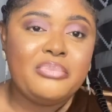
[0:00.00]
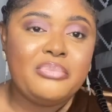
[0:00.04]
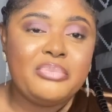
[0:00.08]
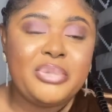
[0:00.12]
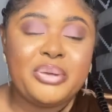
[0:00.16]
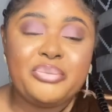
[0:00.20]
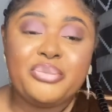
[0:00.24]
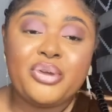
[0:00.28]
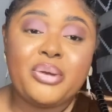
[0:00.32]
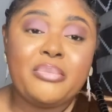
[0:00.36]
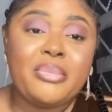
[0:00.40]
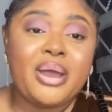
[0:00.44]

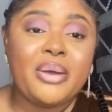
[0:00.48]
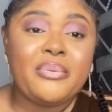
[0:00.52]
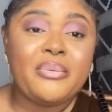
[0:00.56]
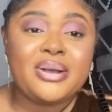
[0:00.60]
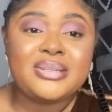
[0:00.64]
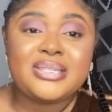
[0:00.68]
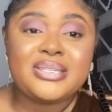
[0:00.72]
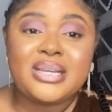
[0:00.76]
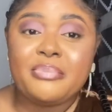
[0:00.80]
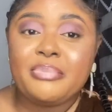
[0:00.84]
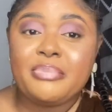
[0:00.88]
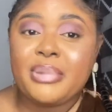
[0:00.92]
Maybe on my
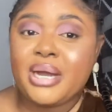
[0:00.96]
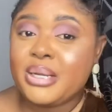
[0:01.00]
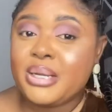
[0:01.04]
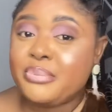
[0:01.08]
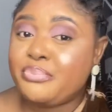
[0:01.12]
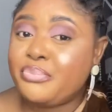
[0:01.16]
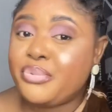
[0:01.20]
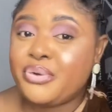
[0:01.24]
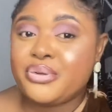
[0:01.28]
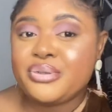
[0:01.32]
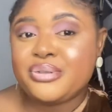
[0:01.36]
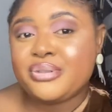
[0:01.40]
WhatsApp I
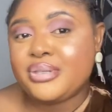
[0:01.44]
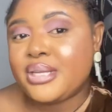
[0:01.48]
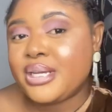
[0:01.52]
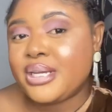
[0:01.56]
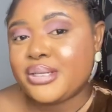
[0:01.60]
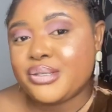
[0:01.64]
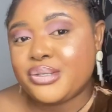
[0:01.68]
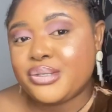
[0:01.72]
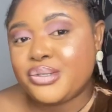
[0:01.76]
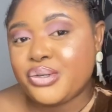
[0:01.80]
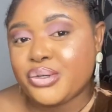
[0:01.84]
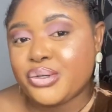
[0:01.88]
post
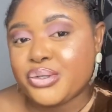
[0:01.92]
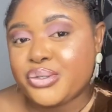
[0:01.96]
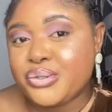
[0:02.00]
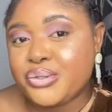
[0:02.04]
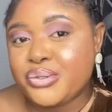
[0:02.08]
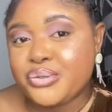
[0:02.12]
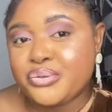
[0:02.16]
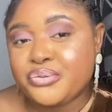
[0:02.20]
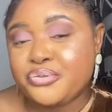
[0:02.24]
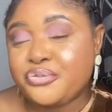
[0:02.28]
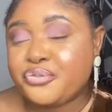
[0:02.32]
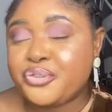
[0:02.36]
things
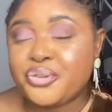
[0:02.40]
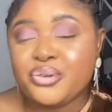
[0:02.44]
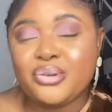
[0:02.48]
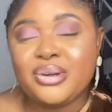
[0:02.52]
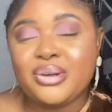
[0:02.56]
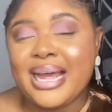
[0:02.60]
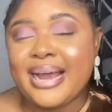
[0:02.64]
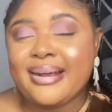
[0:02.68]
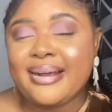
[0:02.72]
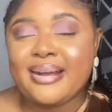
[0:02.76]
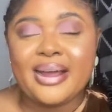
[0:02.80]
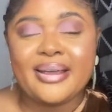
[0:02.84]
just to feel
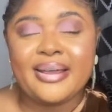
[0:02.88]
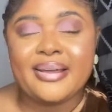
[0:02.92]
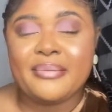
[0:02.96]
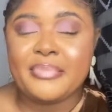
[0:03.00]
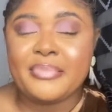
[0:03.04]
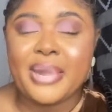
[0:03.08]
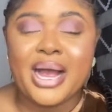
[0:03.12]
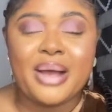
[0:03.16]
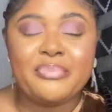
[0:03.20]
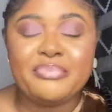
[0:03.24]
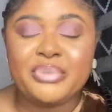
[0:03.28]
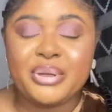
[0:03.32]
like I
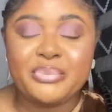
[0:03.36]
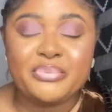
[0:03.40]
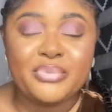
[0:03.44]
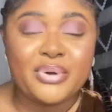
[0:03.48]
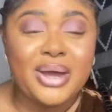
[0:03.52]
am happy,